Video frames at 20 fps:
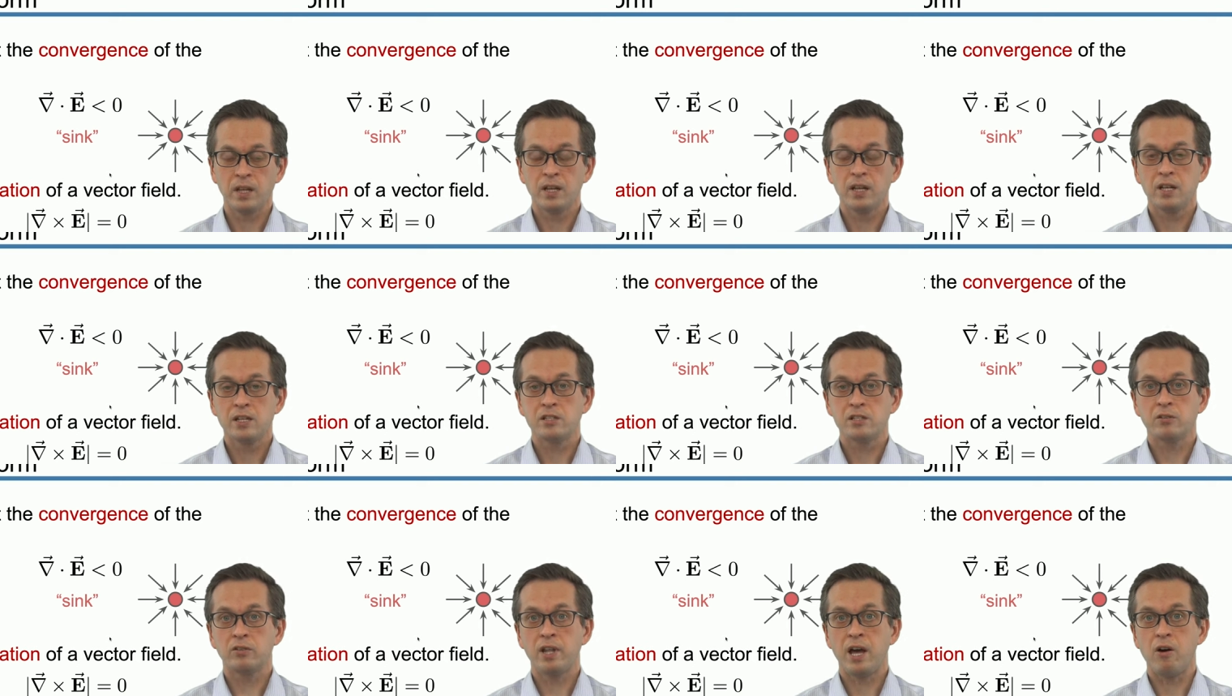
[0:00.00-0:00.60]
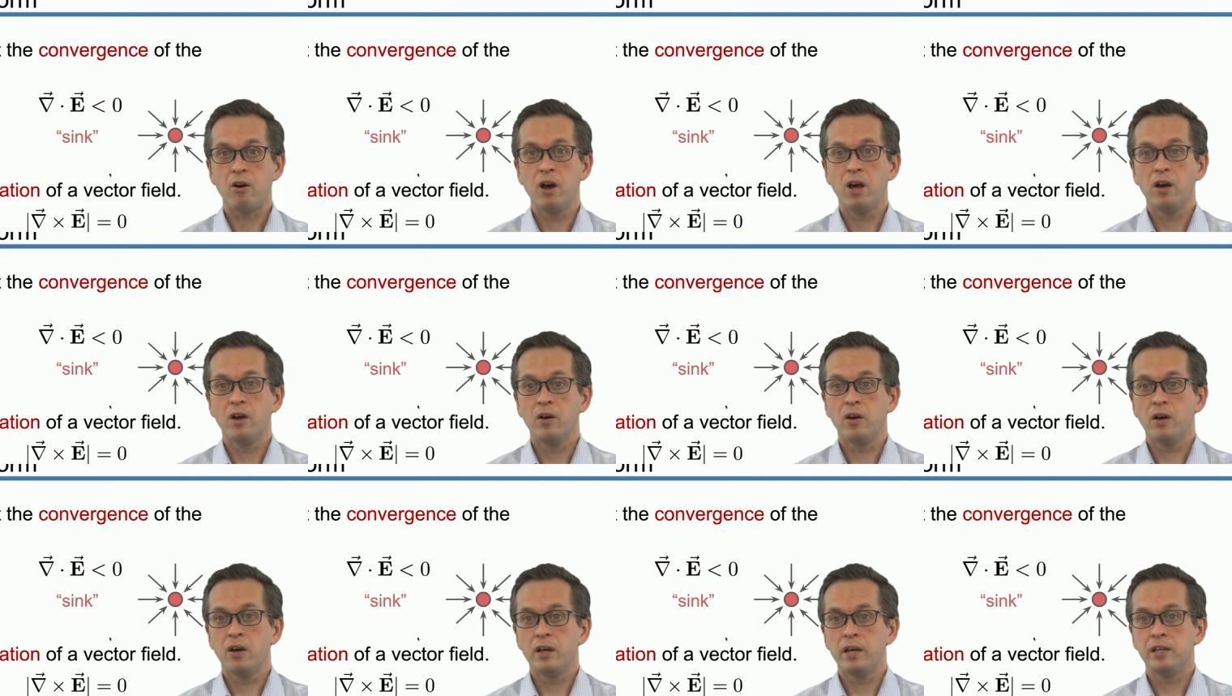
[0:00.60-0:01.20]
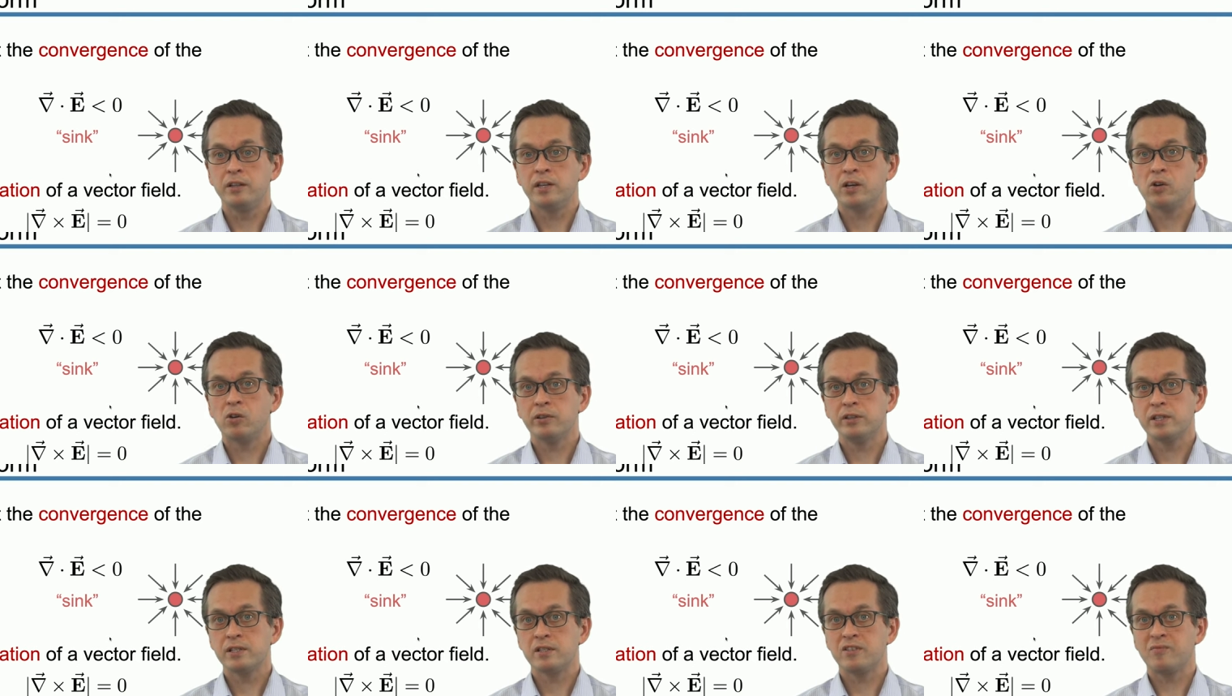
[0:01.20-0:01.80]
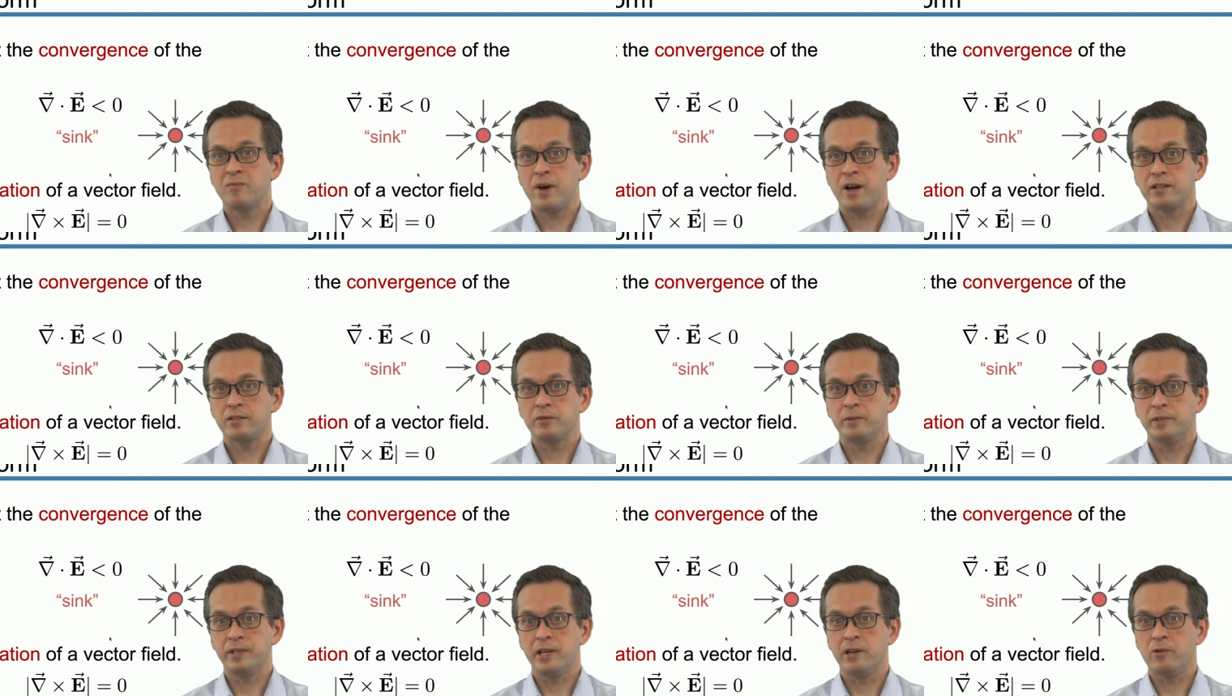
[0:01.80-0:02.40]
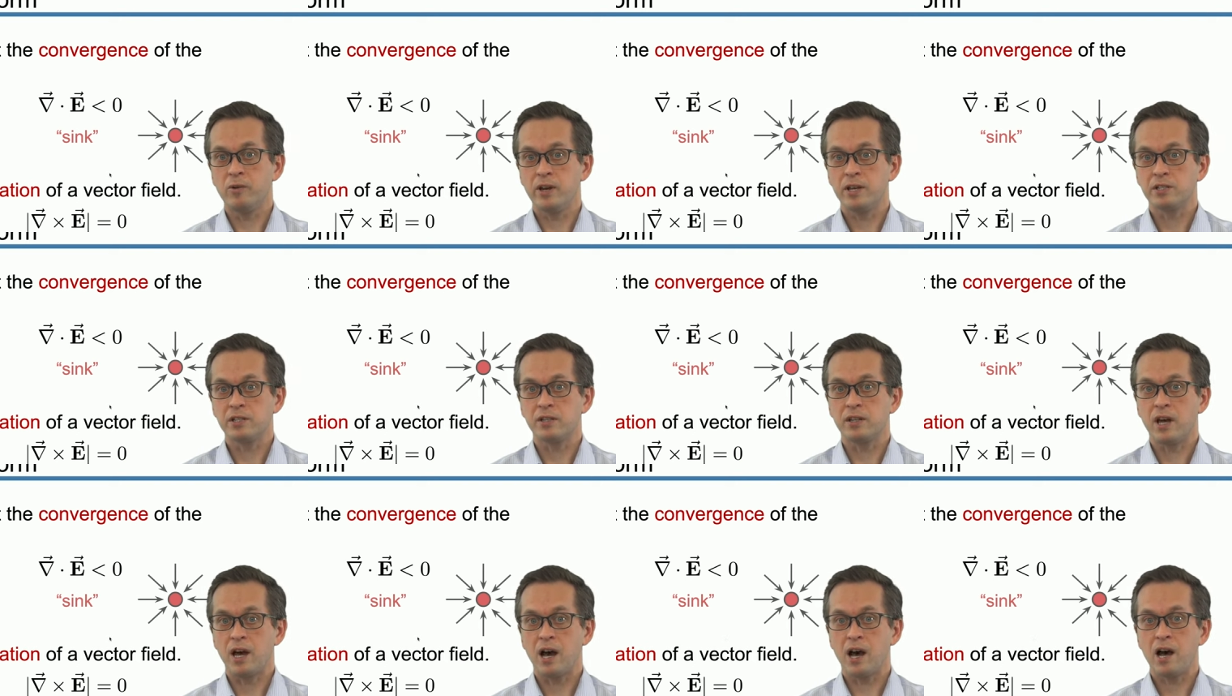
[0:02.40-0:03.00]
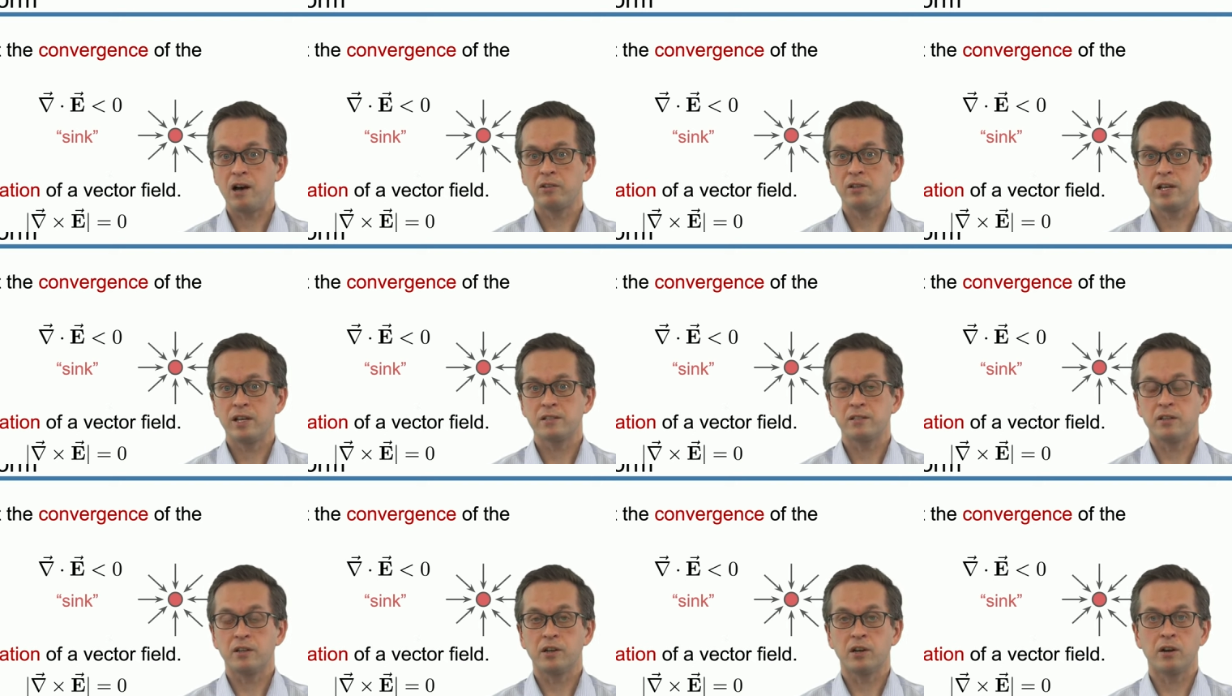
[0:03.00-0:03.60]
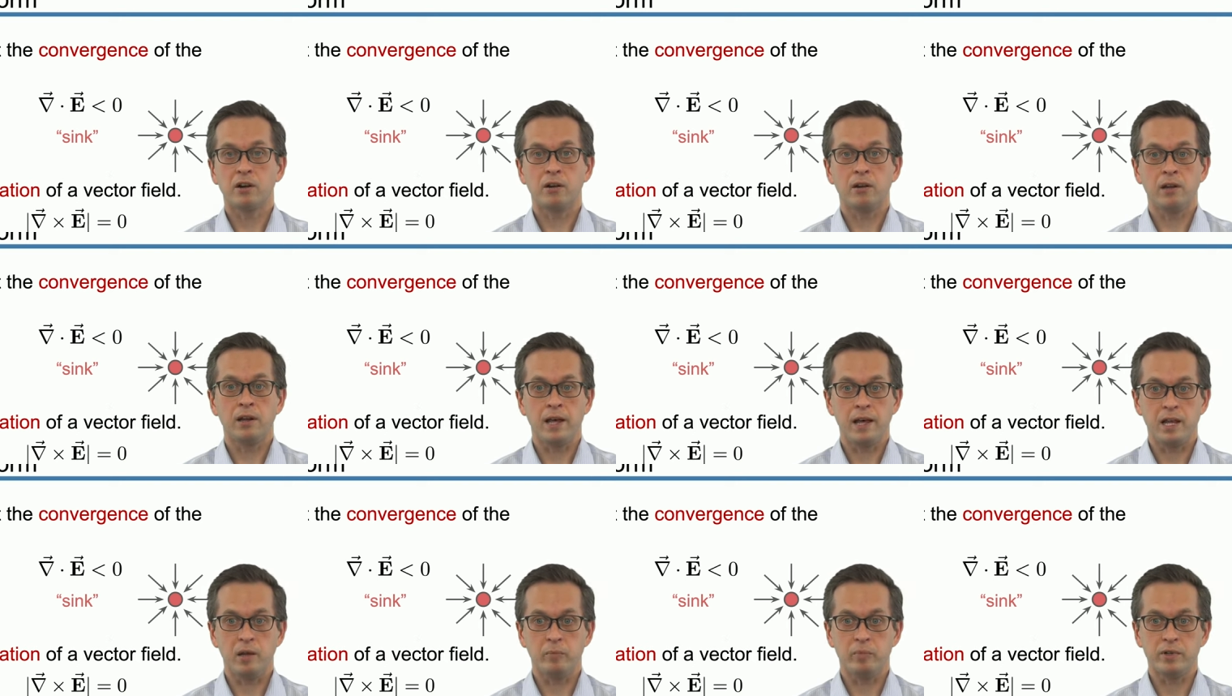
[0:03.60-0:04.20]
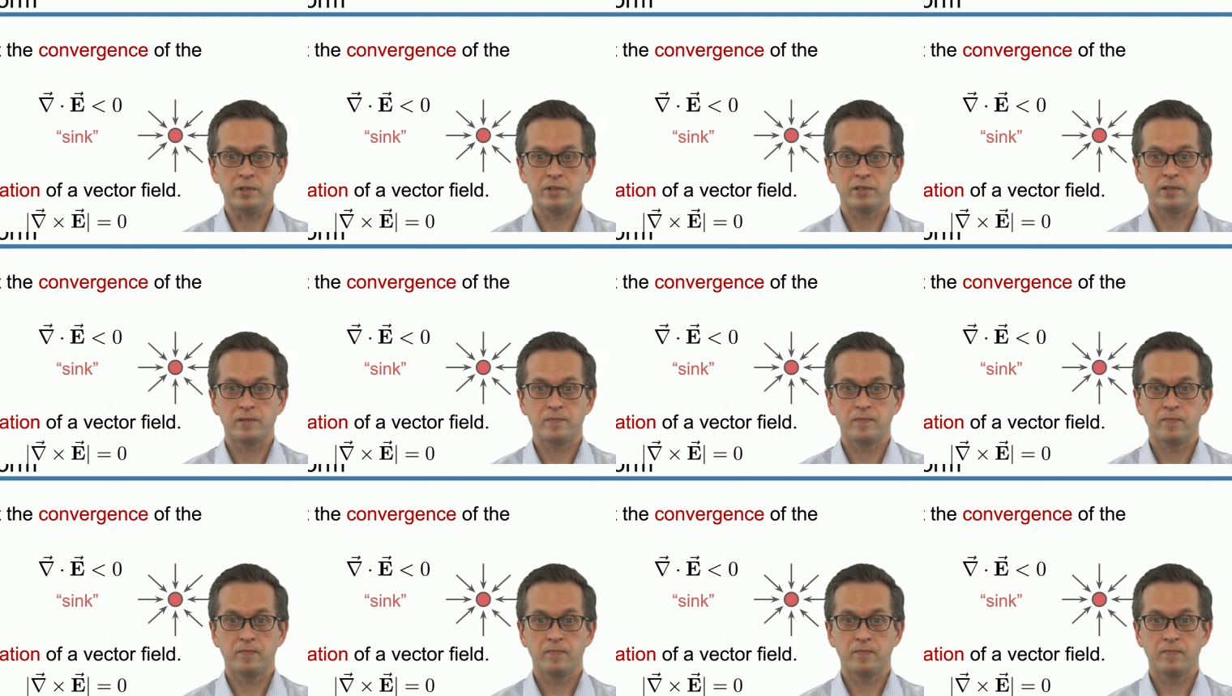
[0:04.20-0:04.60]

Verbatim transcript: So now, in the context of Maxwell's equation, how does the curl help us?